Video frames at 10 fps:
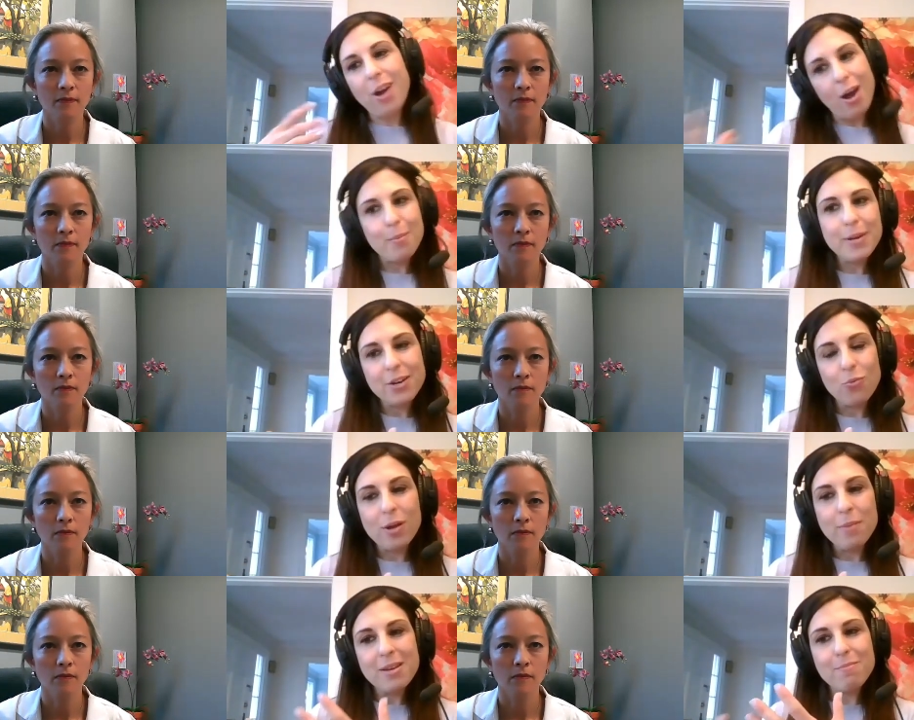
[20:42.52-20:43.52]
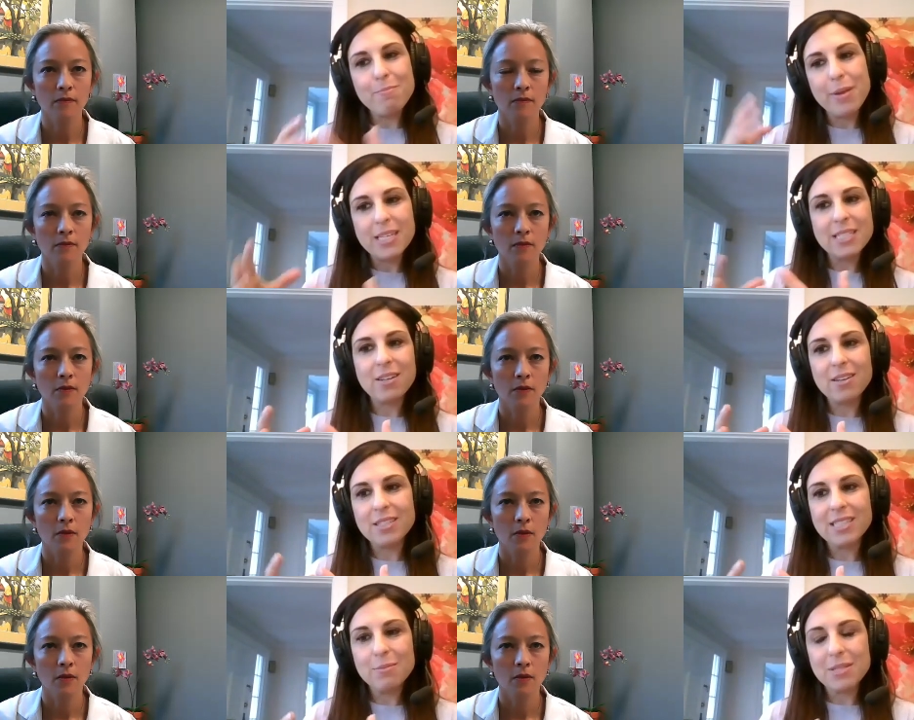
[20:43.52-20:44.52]
Speaker 1: common in women based
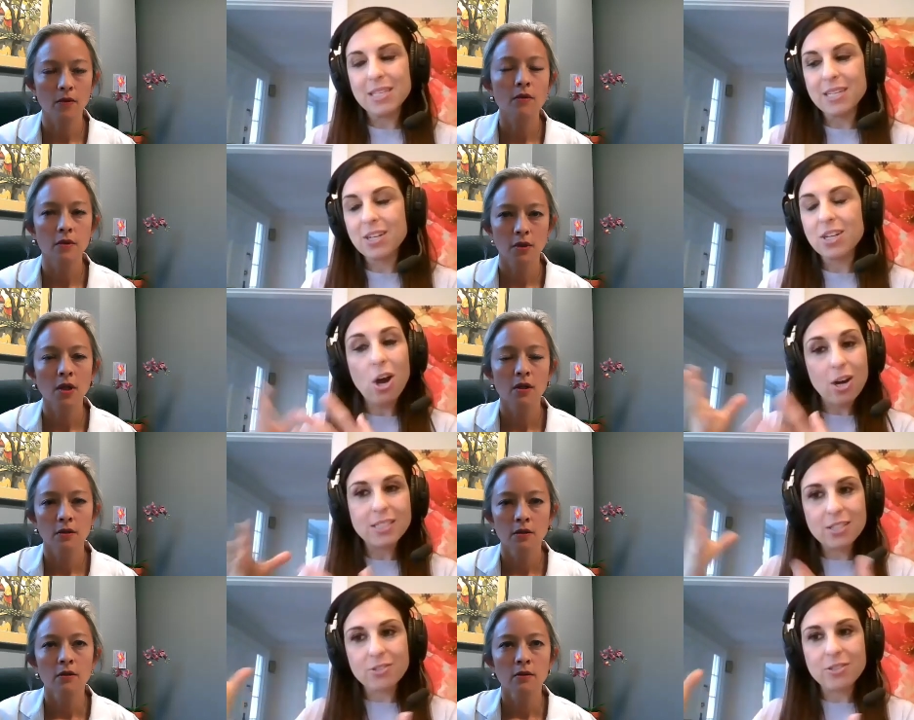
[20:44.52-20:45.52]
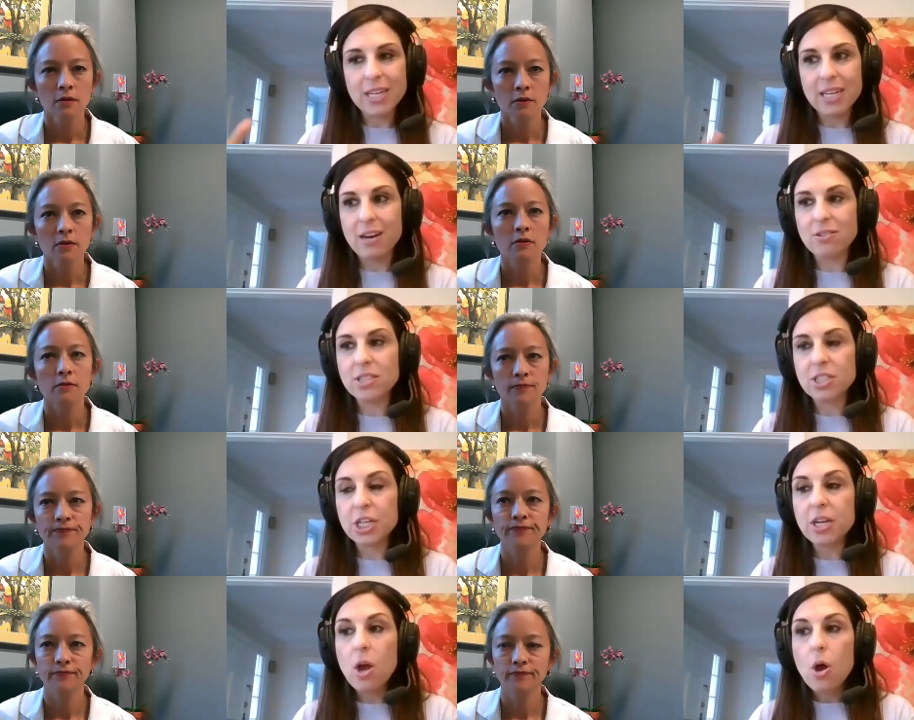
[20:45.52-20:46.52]
on some of the causes or the
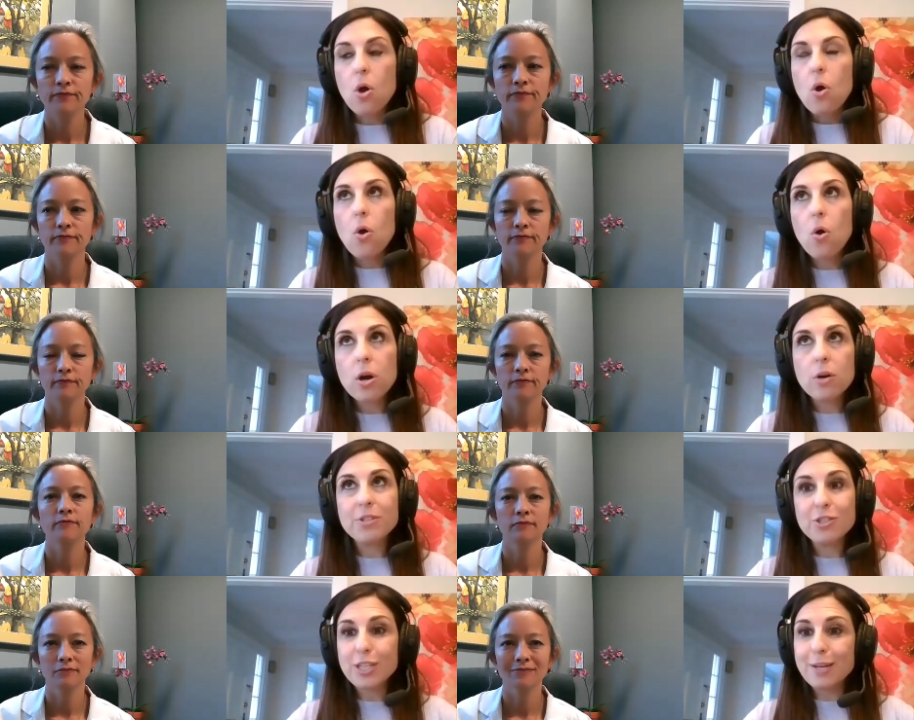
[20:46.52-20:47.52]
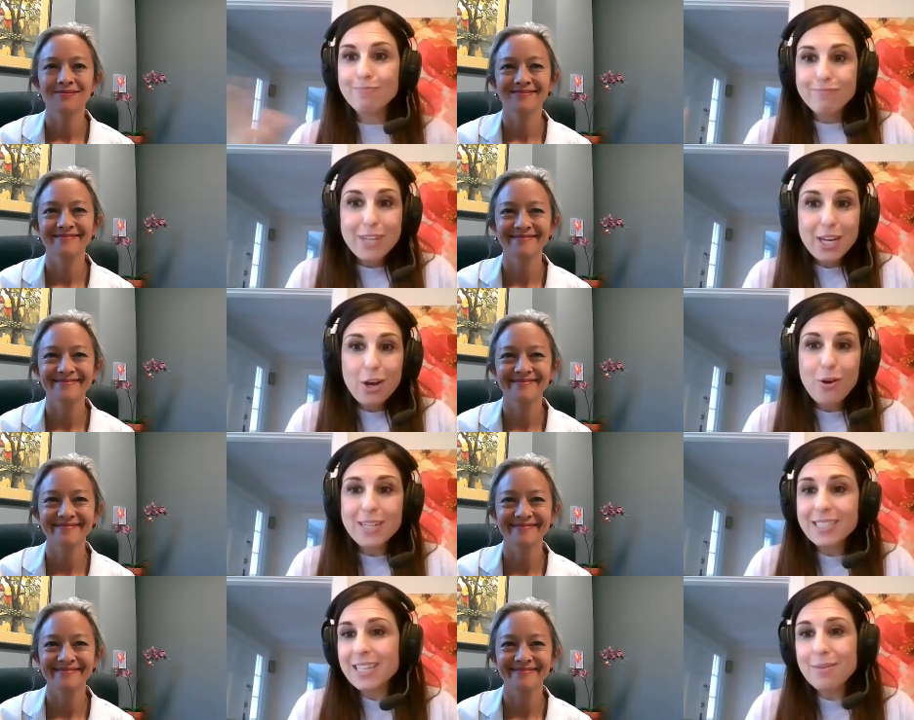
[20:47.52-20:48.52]
etiology? Or would you say, you know,
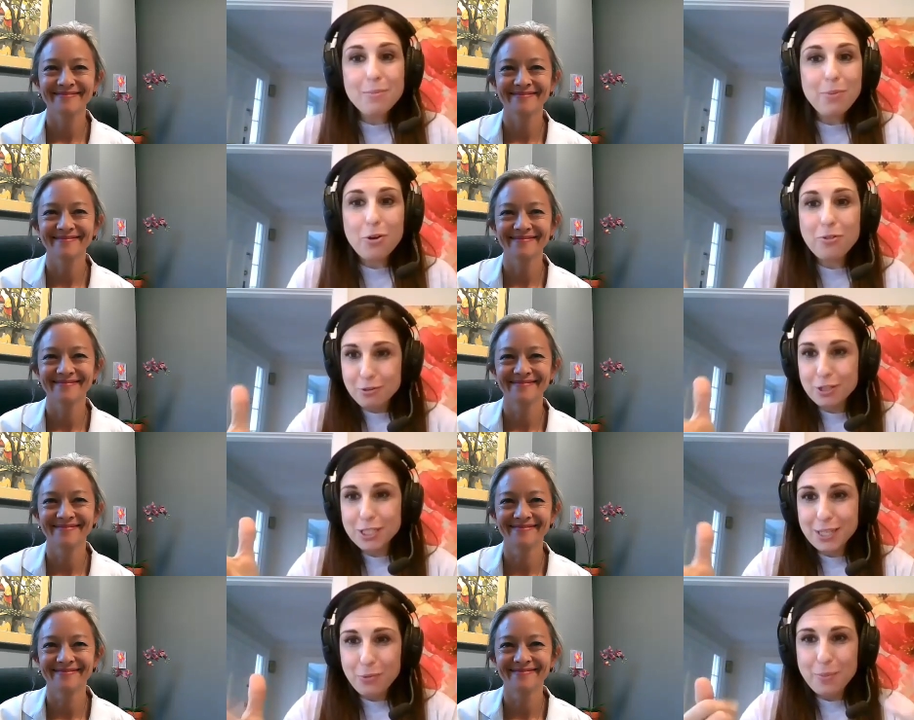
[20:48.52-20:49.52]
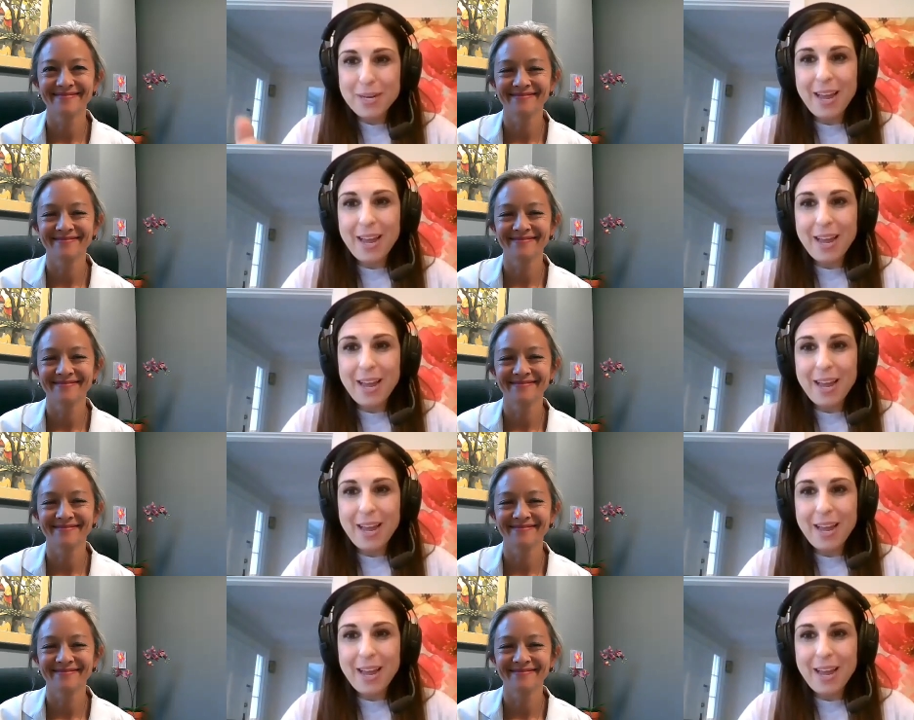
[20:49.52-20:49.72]
I see them in both. You just see women,